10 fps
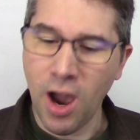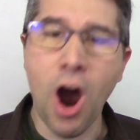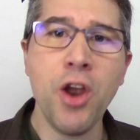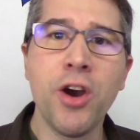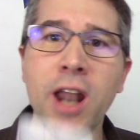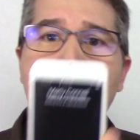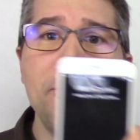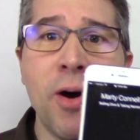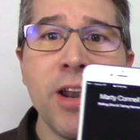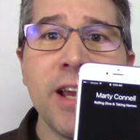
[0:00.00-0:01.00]
Are you going to
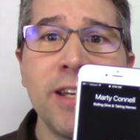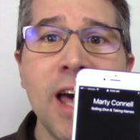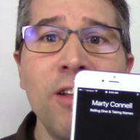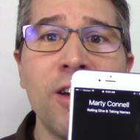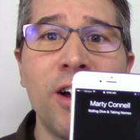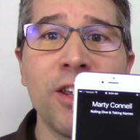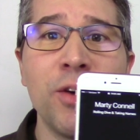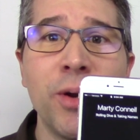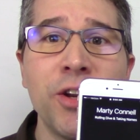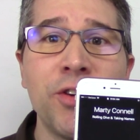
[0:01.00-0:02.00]
have Marty Connell call
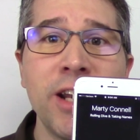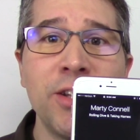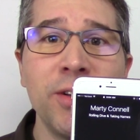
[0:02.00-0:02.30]
you when you're trying to